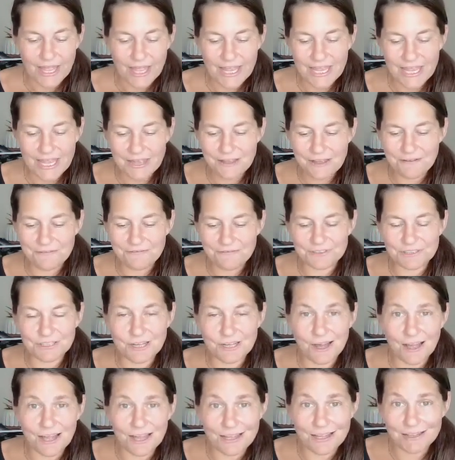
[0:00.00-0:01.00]
If
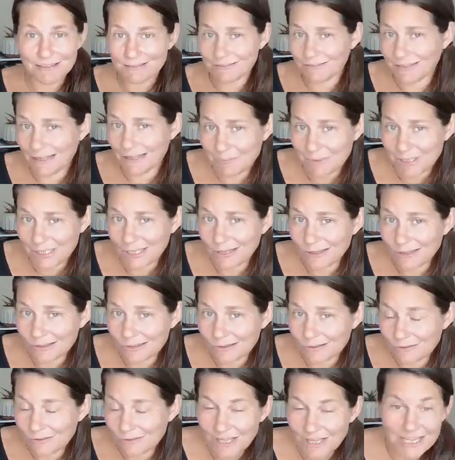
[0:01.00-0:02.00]
not, let me
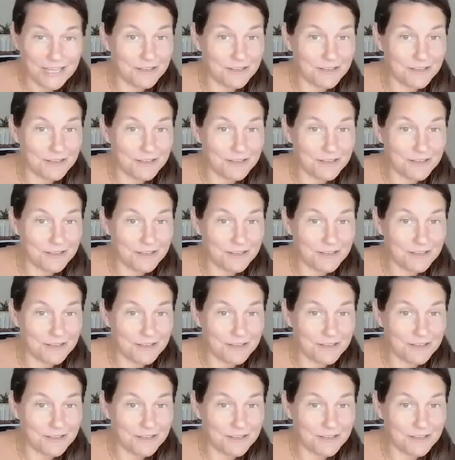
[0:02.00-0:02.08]
know.